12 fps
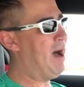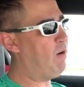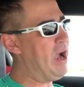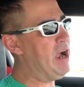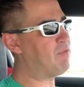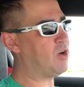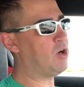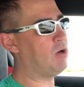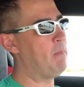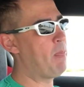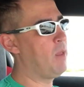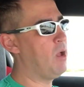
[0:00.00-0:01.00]
However,
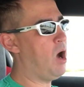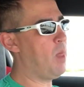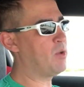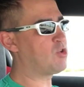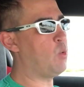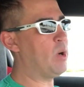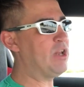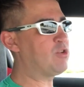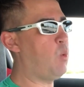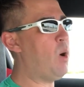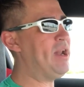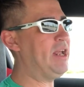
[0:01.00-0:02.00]
on the
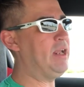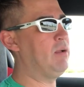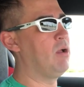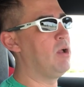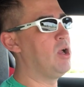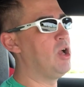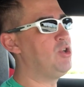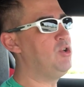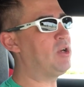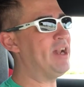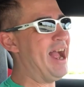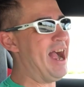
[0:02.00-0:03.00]
2020,
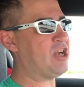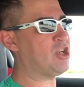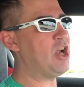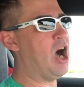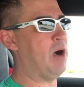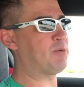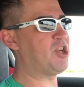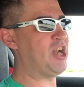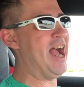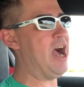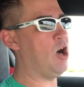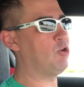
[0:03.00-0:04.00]
you could actually option
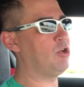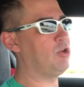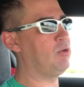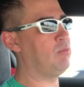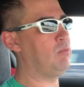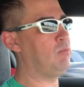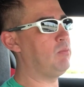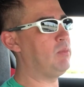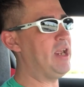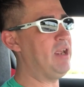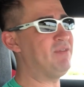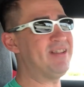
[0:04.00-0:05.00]
out
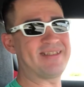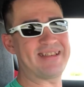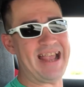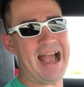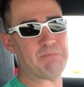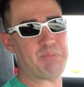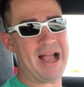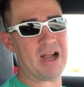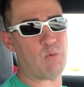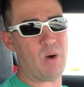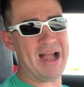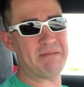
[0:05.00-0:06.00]
even the Scat
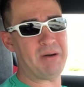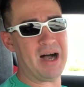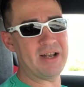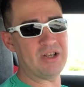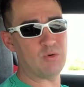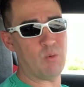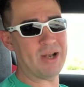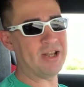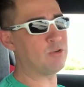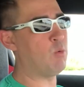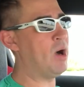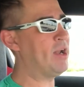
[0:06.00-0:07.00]
Pack wide body
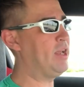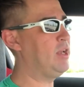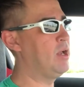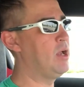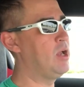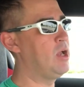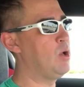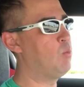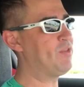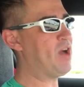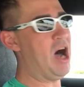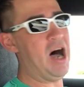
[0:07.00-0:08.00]
2020
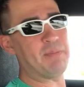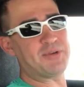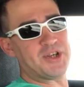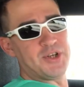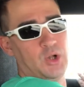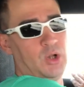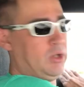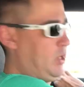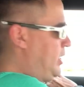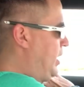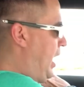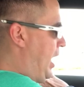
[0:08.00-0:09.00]
with optional
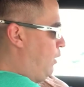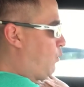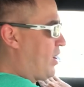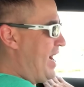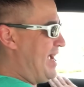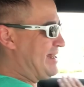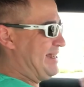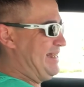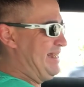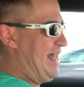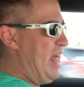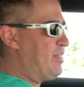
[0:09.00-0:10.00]
where it has
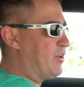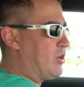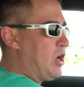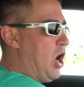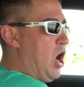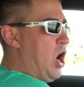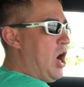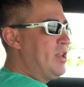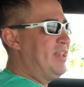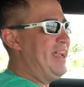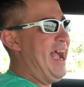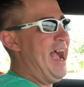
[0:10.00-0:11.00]
leather
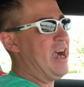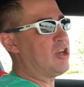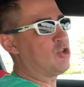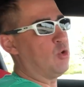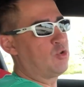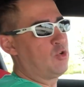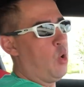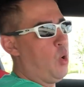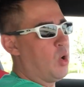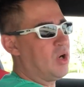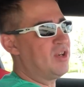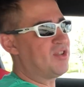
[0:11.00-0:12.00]
on the actual
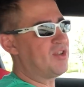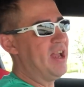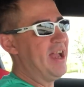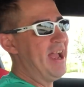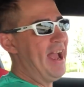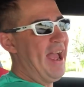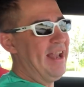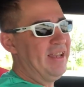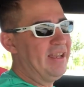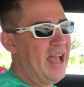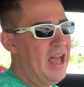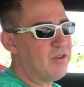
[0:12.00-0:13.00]
doors
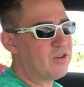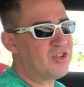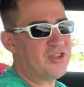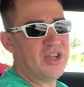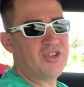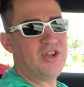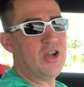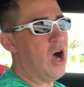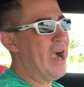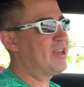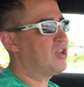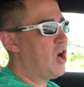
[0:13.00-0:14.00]
and leather stitching
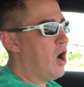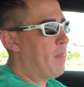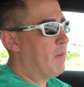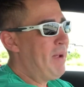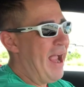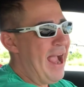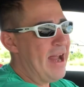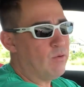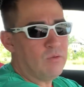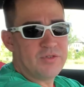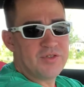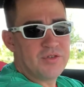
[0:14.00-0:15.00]
actually on the
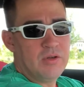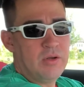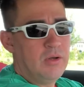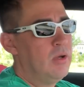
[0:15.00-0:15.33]
panels.